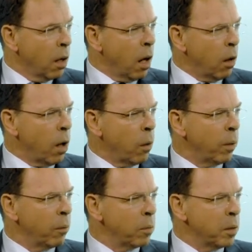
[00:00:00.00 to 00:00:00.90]
How
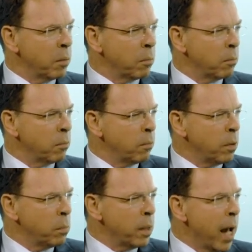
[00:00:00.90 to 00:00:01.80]
will we
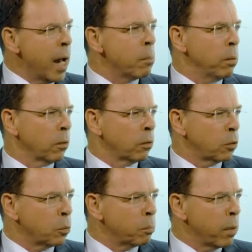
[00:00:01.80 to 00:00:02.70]
be able
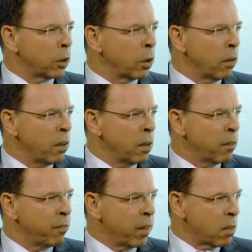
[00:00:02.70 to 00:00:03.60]
to measure the
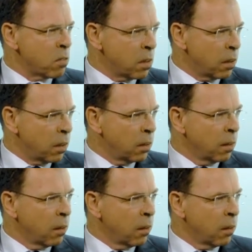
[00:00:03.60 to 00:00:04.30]
efficacy